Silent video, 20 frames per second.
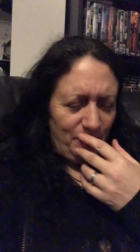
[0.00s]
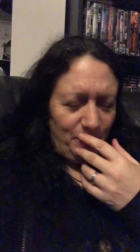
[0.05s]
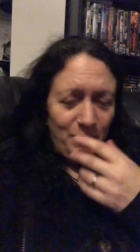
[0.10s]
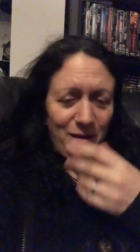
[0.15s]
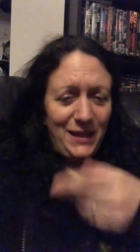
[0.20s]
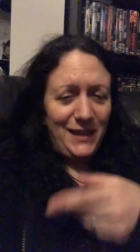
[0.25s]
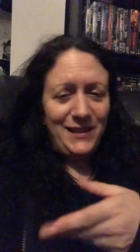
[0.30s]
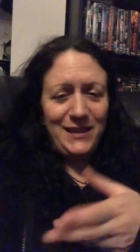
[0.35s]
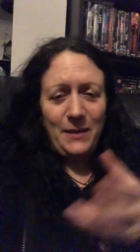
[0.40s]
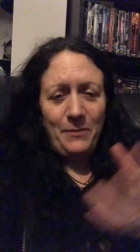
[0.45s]

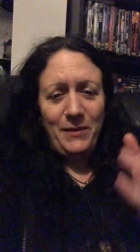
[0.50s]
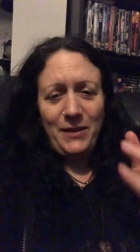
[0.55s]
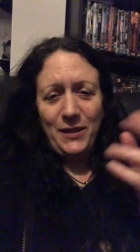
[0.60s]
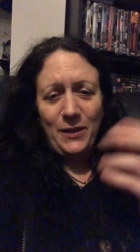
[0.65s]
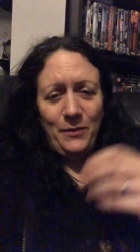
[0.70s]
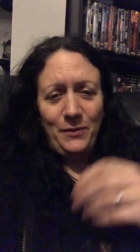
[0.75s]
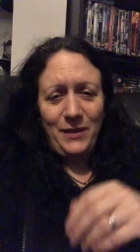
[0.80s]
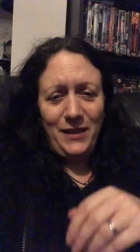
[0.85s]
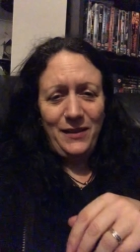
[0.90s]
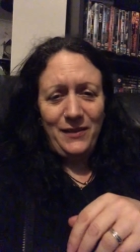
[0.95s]
Please let me
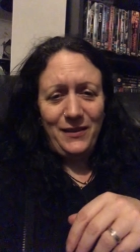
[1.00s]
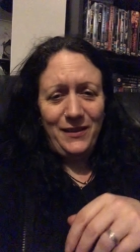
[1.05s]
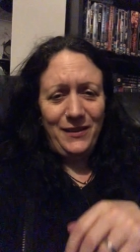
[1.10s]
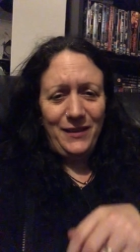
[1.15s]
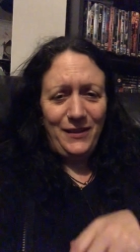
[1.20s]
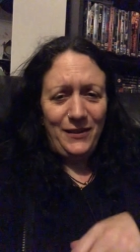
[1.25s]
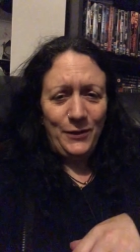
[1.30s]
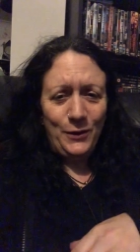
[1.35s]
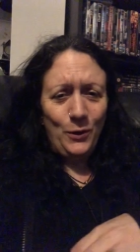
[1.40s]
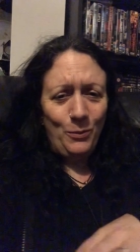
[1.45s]
know in, in
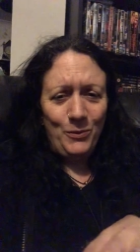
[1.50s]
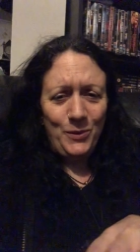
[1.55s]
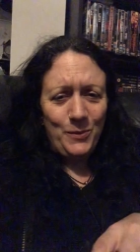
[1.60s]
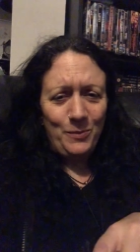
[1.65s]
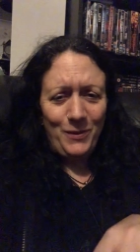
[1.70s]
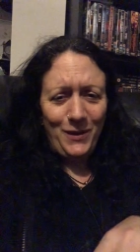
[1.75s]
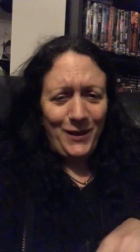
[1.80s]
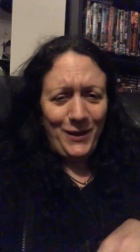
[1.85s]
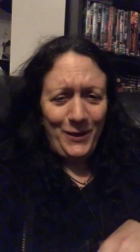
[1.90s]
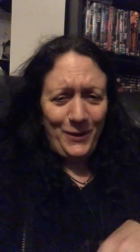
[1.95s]
the comments
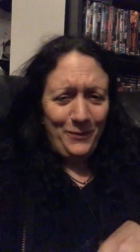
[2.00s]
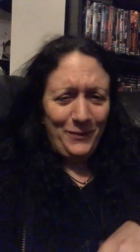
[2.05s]
below